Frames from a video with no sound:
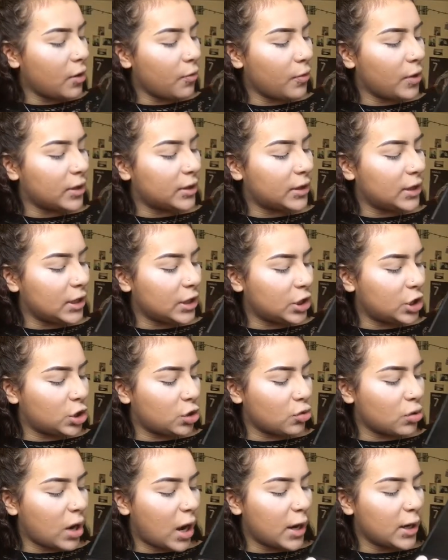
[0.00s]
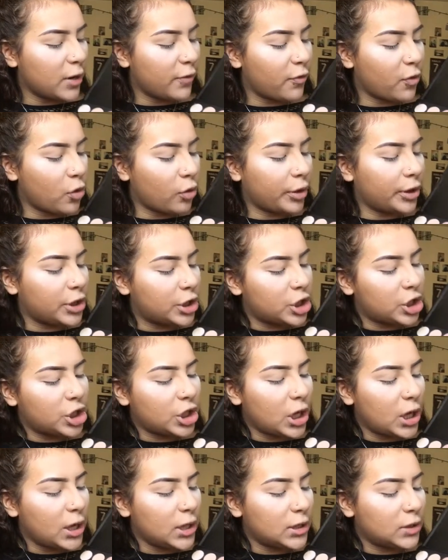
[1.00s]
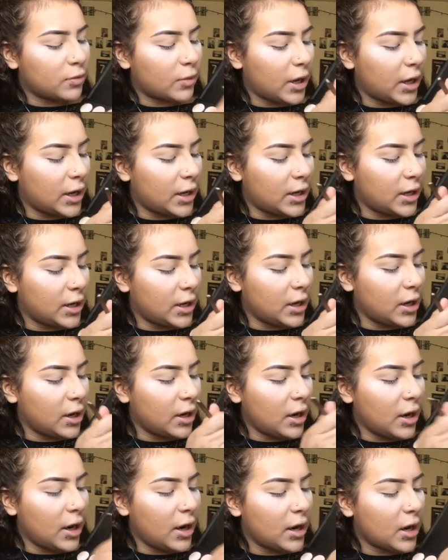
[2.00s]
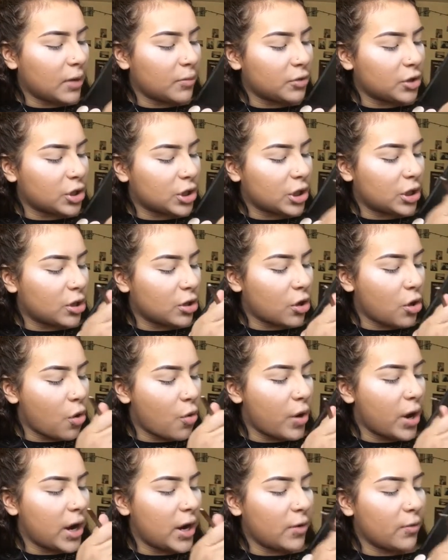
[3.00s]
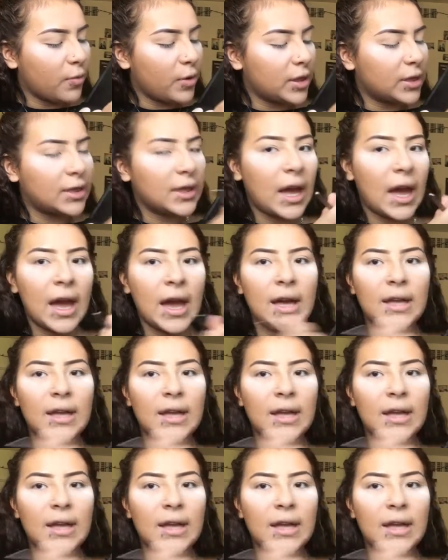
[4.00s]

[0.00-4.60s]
with these two kind of orange shades right here, and I'm just gonna go in with that